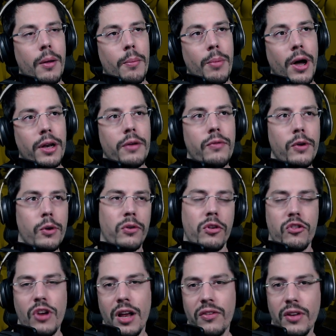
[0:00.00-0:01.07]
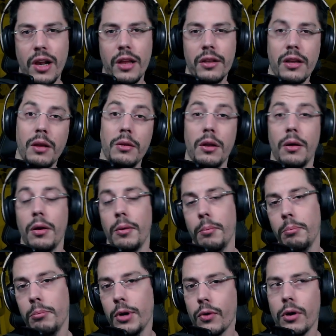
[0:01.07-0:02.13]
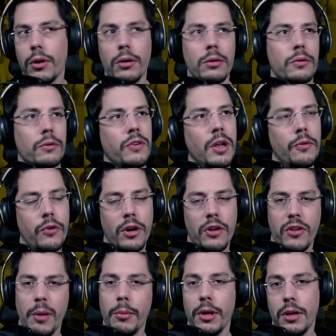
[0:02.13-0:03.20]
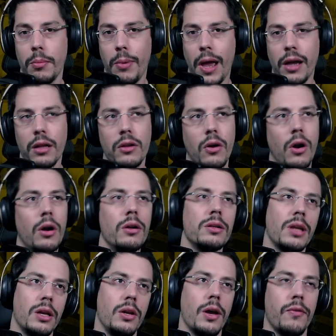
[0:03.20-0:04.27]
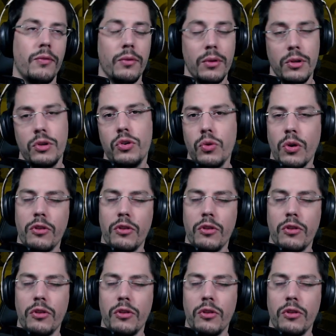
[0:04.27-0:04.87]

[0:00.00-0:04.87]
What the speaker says: But if you use a Giant Skeleton in the mirror field, for example, in the banquet hall, then you have 2